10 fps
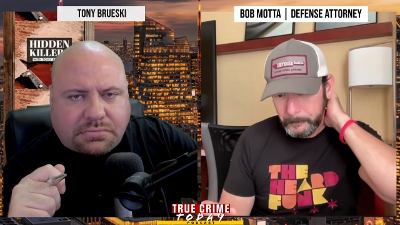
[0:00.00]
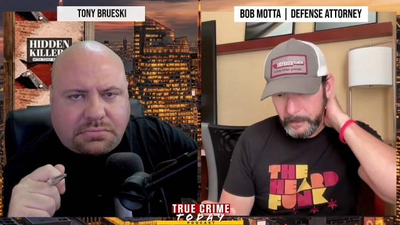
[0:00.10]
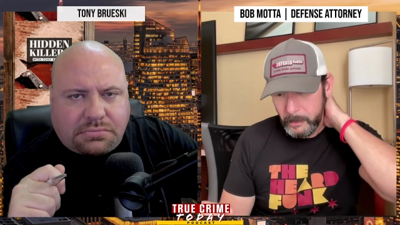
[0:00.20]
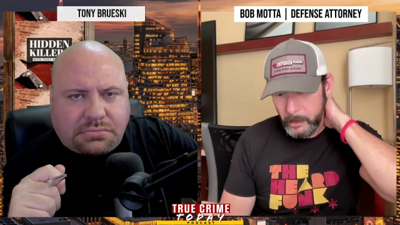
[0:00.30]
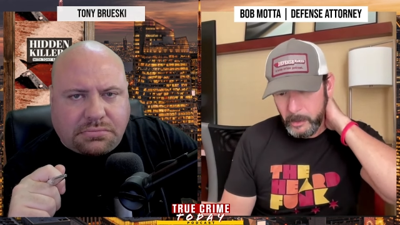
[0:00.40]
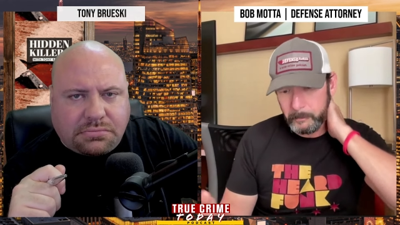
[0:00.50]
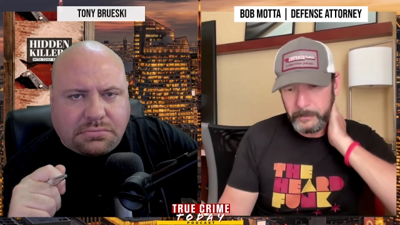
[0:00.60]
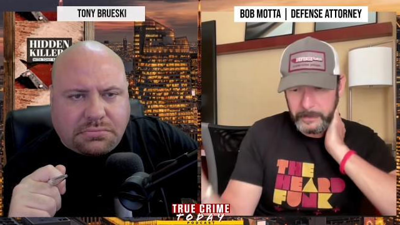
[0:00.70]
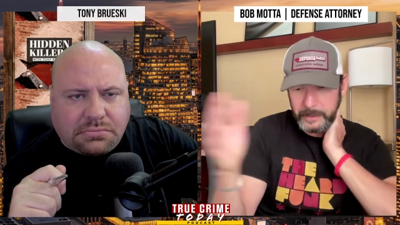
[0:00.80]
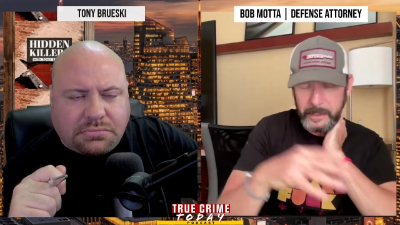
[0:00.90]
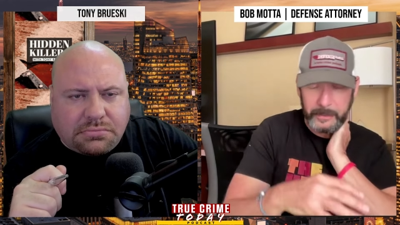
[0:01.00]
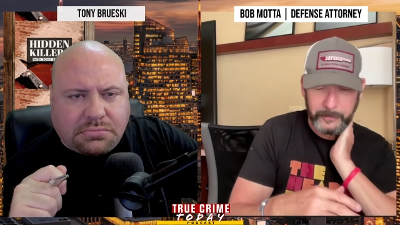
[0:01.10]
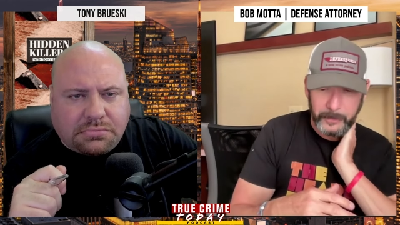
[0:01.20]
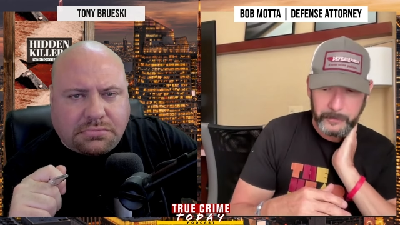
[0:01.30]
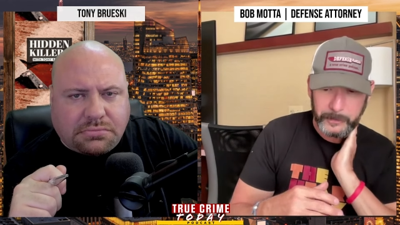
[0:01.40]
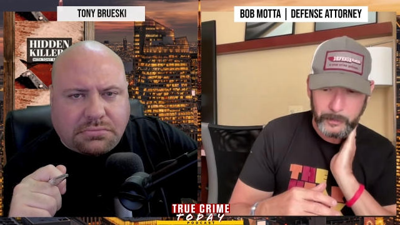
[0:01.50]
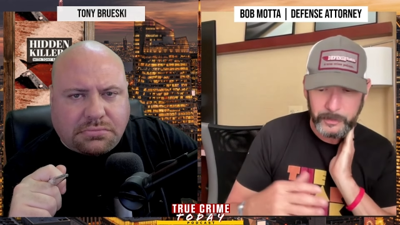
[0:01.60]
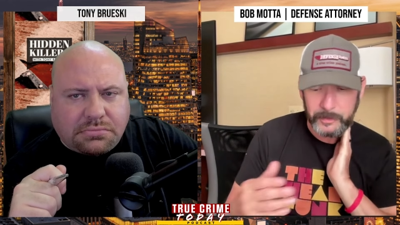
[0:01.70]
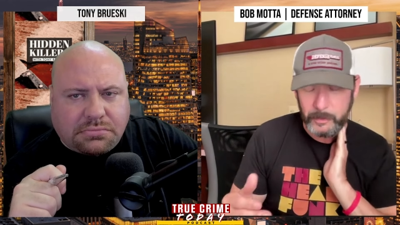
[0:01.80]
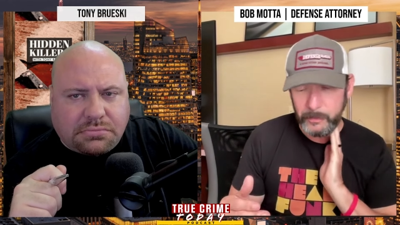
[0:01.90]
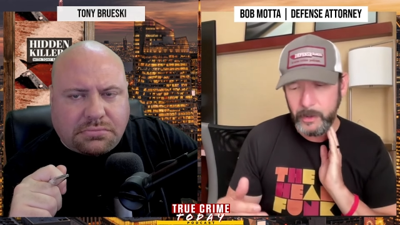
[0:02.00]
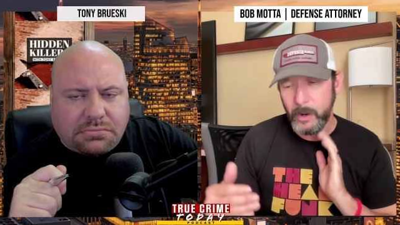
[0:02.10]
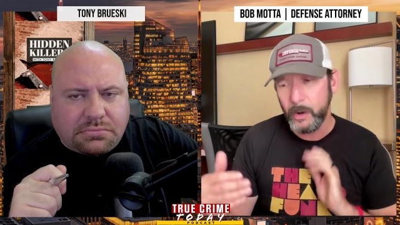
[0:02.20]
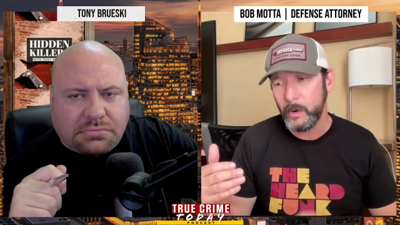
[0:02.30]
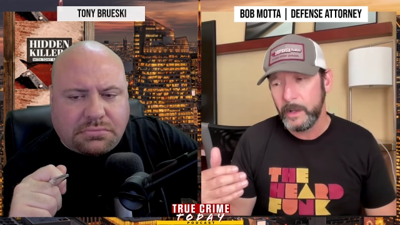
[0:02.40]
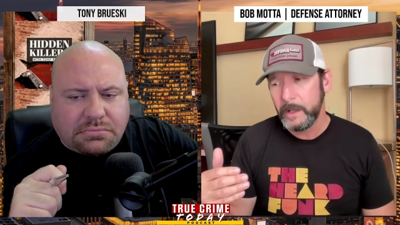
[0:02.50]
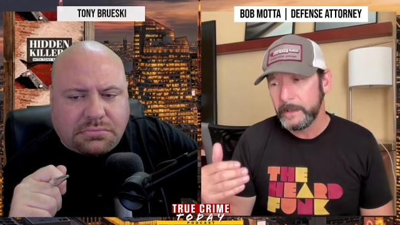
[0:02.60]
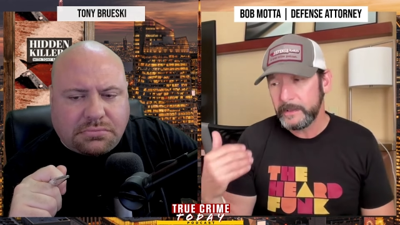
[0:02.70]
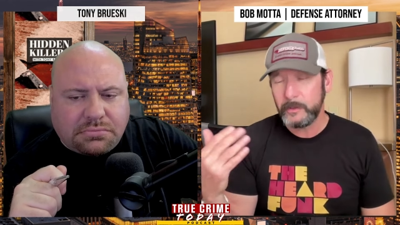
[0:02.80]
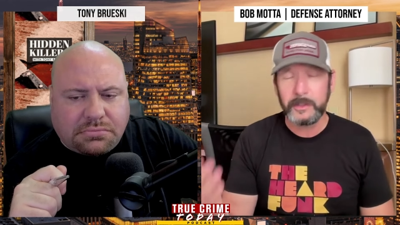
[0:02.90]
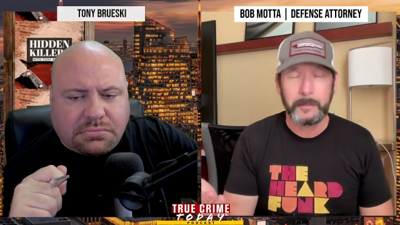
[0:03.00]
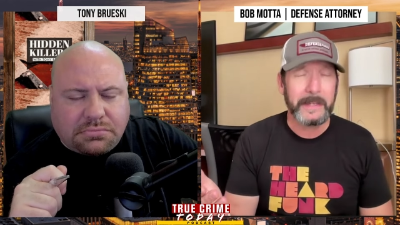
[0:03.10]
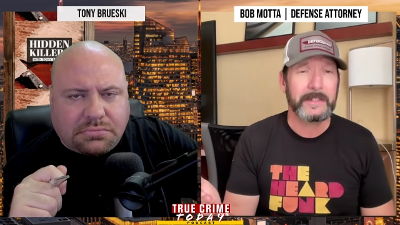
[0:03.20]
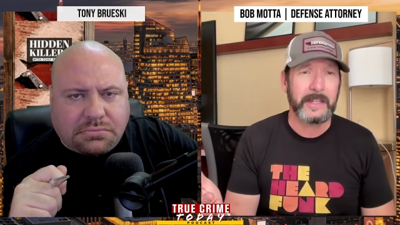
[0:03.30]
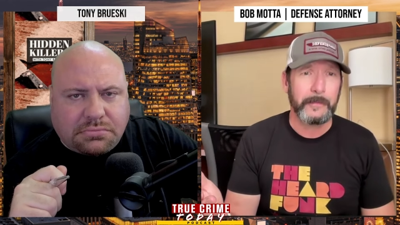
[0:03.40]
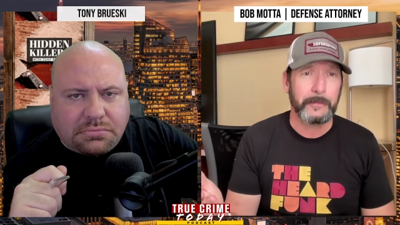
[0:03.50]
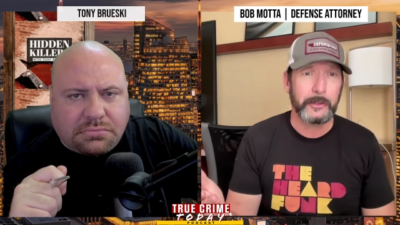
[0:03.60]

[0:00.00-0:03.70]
Speaker 1: Um, and again, if our viewers don't know, this was been set for